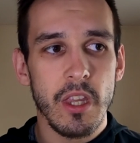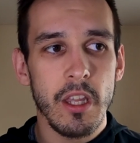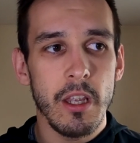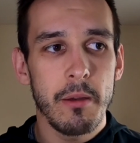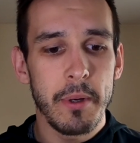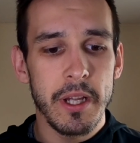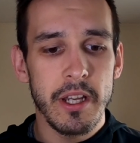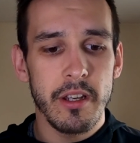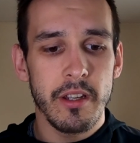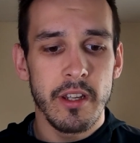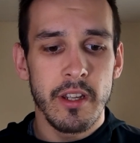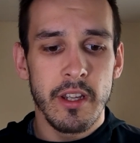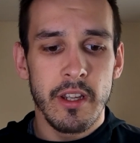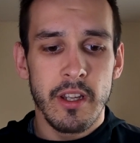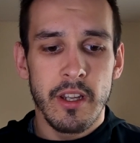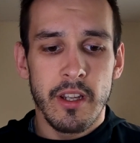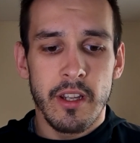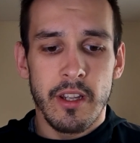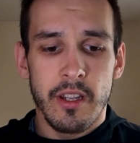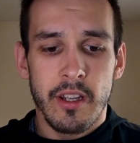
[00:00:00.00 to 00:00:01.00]
But
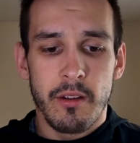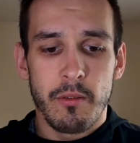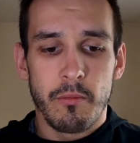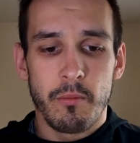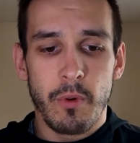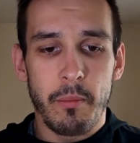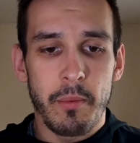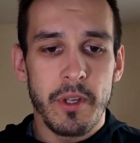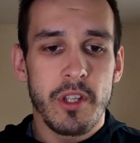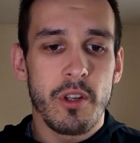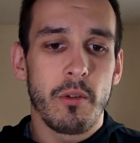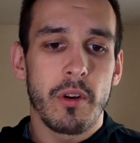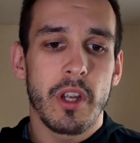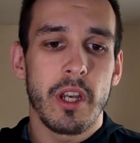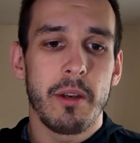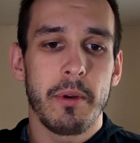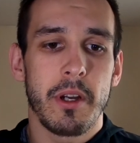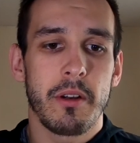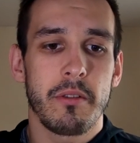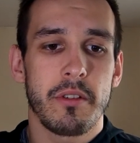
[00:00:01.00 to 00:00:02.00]
when we're talking
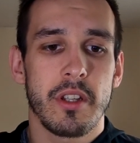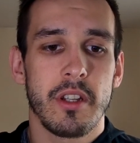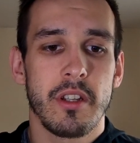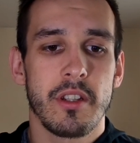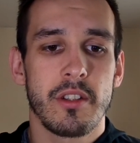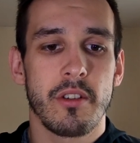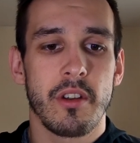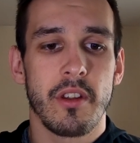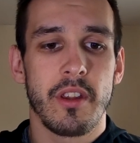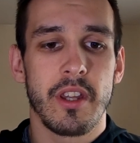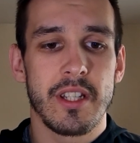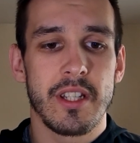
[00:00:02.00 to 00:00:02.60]
about sort of the